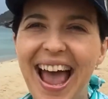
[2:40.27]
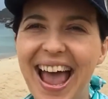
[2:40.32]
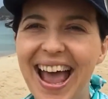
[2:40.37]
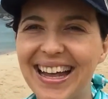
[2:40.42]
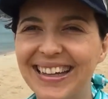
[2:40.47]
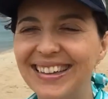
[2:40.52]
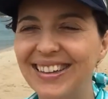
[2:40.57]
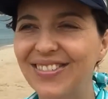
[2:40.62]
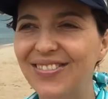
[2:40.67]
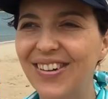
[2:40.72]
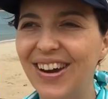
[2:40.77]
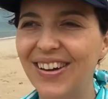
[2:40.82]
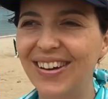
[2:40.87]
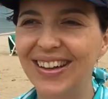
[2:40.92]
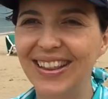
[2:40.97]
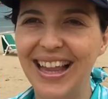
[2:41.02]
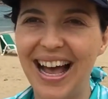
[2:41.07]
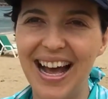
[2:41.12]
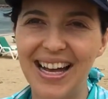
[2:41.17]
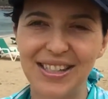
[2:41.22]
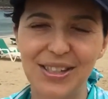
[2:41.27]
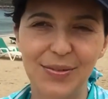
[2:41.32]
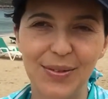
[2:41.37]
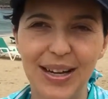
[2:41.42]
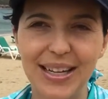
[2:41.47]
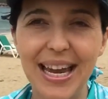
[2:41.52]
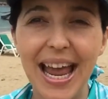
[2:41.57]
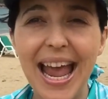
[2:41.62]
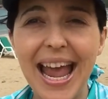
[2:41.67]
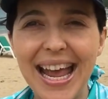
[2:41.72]
And the very last
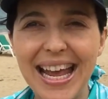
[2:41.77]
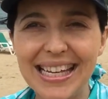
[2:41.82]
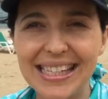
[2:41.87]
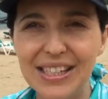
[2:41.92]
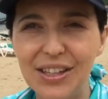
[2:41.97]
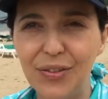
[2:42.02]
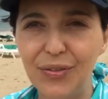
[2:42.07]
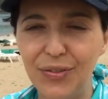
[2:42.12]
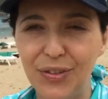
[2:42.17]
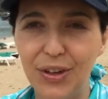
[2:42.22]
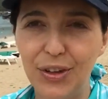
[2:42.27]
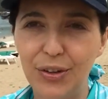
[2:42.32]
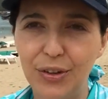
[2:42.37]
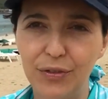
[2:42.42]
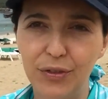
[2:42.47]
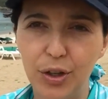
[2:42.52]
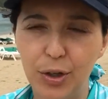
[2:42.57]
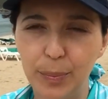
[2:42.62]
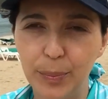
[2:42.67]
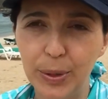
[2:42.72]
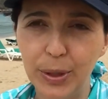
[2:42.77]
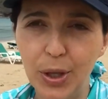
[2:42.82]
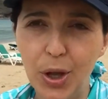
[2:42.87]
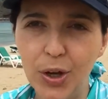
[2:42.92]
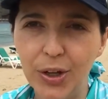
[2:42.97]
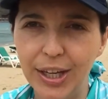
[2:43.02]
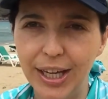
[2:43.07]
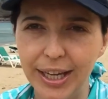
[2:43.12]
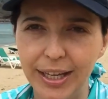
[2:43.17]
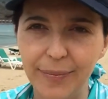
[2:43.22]
one is the fear of not
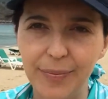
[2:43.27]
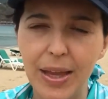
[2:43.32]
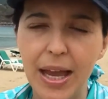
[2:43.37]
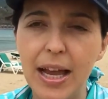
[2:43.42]
belonging.